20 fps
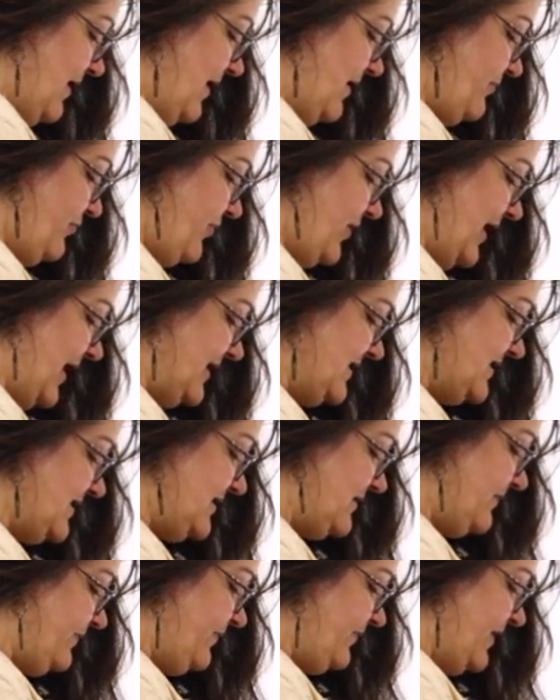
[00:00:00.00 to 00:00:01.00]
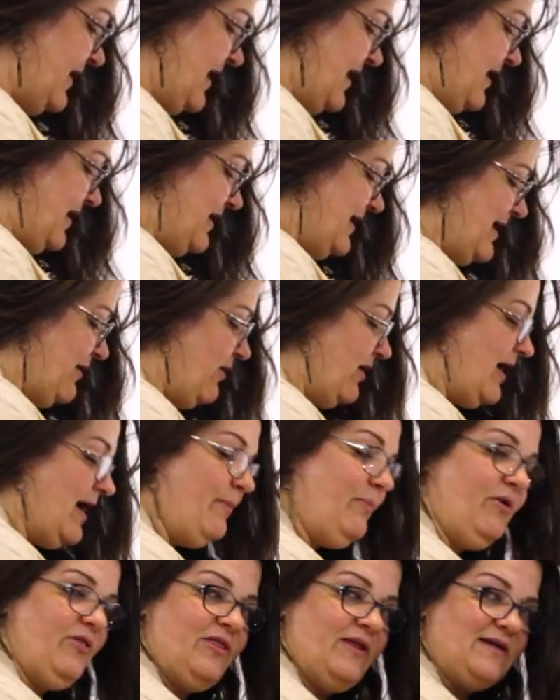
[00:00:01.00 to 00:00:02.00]
and press. Now, a
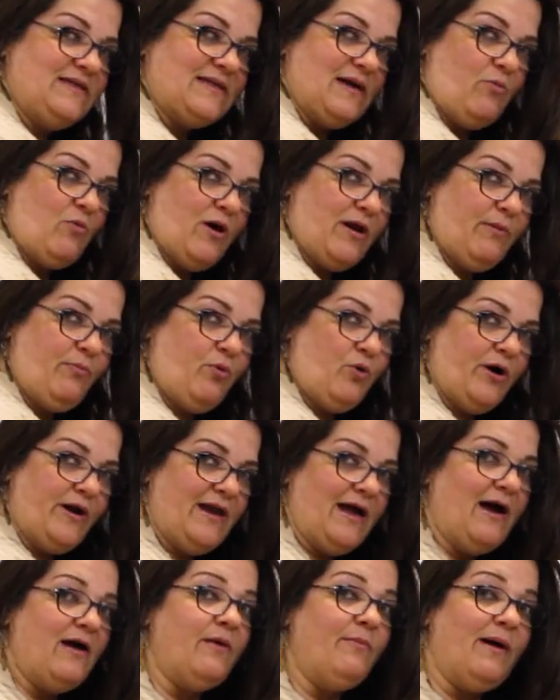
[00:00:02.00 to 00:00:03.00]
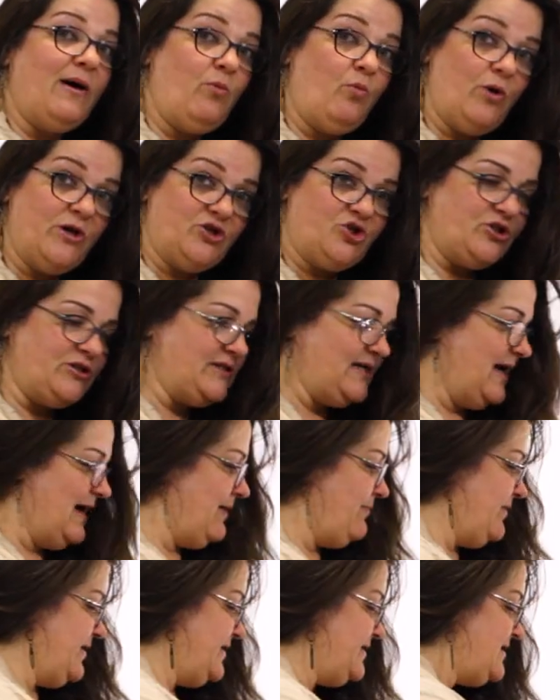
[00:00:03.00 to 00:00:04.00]
couple things I wanna point out about what just
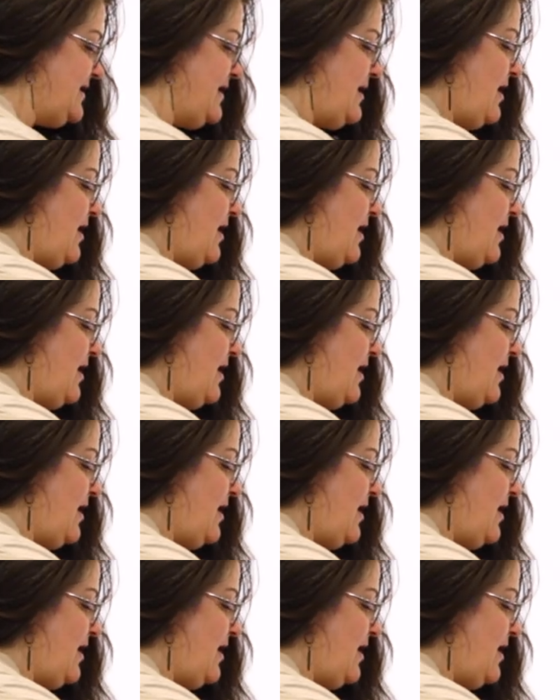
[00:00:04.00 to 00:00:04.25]
happened.